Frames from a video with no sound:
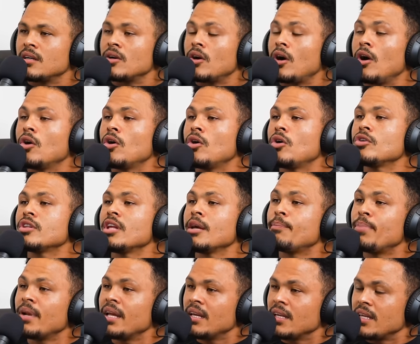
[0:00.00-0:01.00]
oh, they're
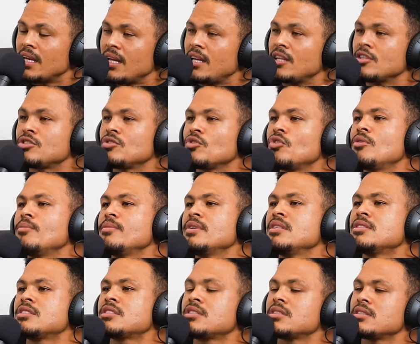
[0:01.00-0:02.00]
playing here yeah, the
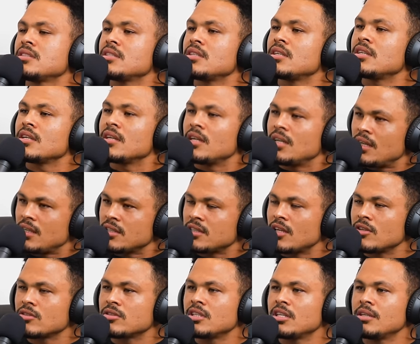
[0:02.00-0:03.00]
Stormies. Yes, the Stormies. Uh, so
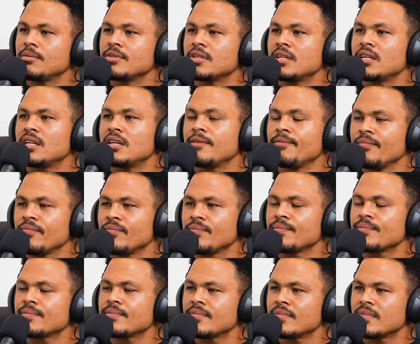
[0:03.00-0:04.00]
Robert Du Preez yeah.
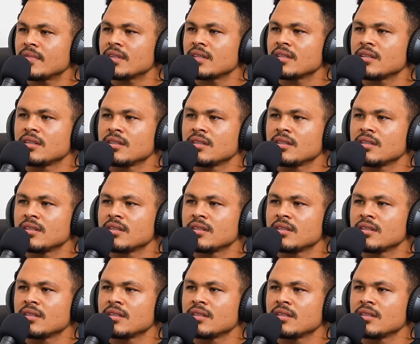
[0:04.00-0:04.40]
mm.